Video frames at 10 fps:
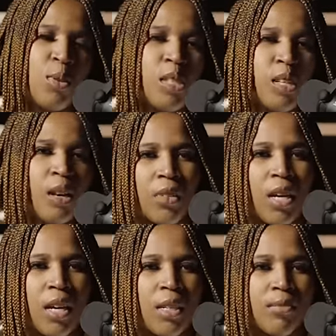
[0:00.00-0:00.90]
And so,
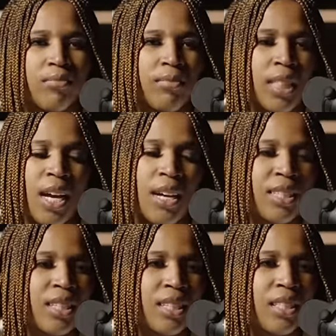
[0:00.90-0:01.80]
um, yeah, I
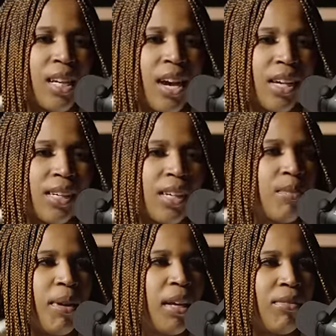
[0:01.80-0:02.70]
just I
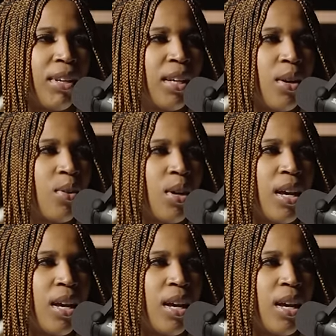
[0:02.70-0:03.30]
couldn't make a video,